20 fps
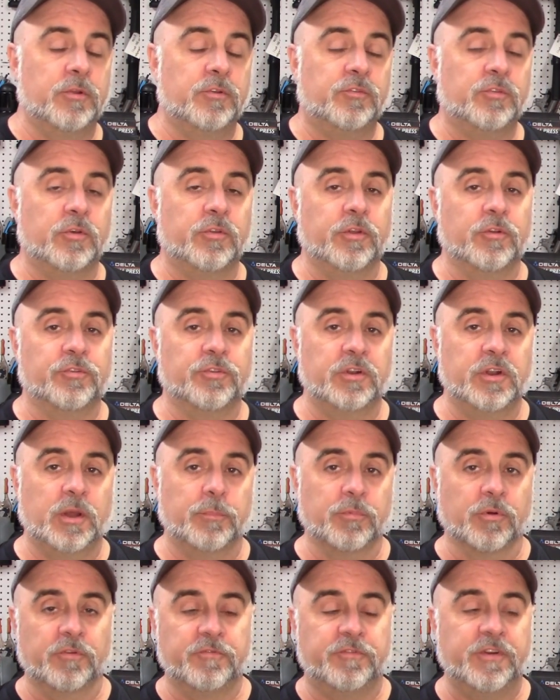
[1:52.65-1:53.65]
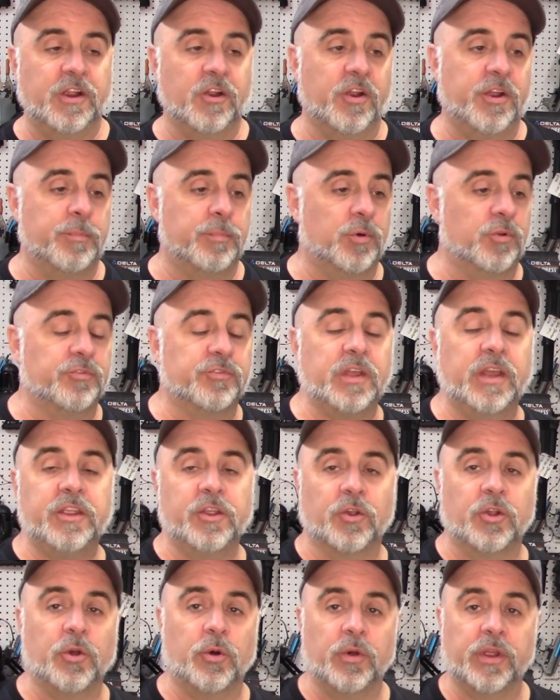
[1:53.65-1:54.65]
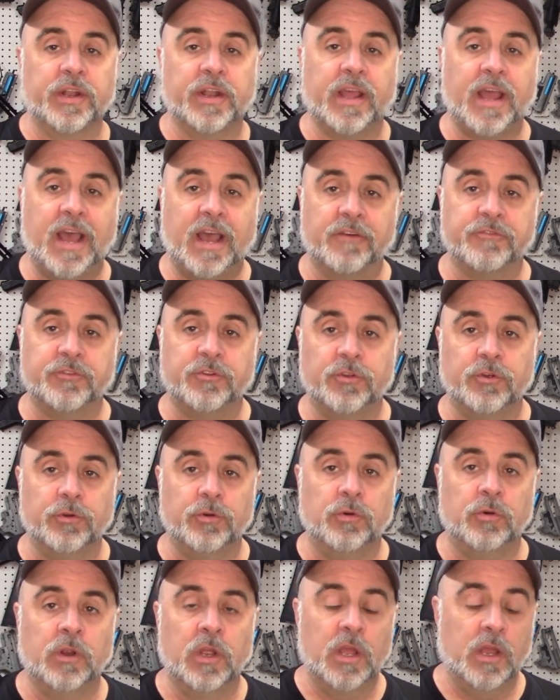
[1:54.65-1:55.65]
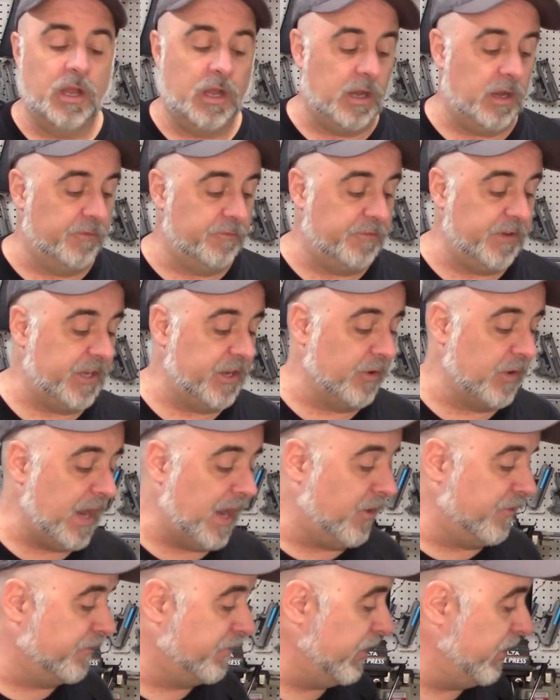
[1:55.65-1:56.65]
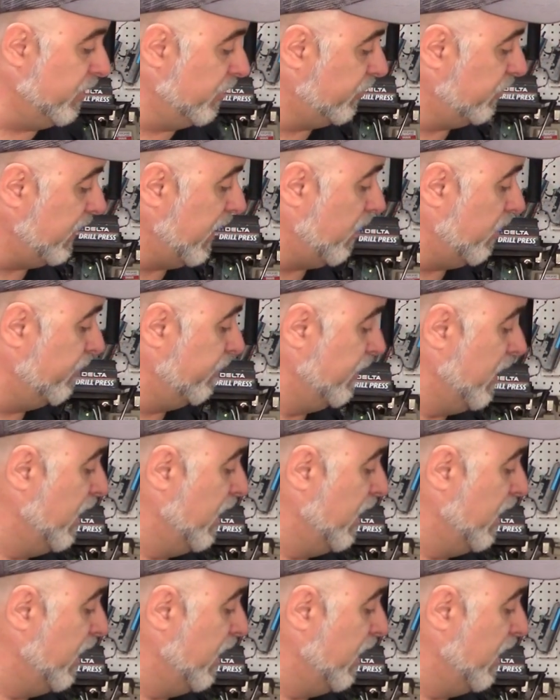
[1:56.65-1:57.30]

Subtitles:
So there's a number of variables that you're going to have to figure out for yourself.